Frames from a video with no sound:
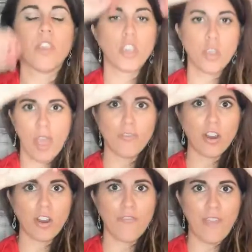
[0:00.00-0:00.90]
you have
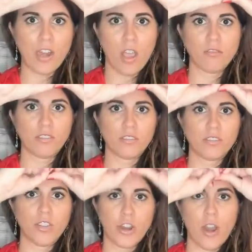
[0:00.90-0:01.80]
your event hosts,
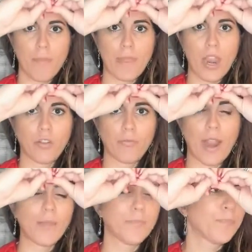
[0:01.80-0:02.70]
you're up here, right?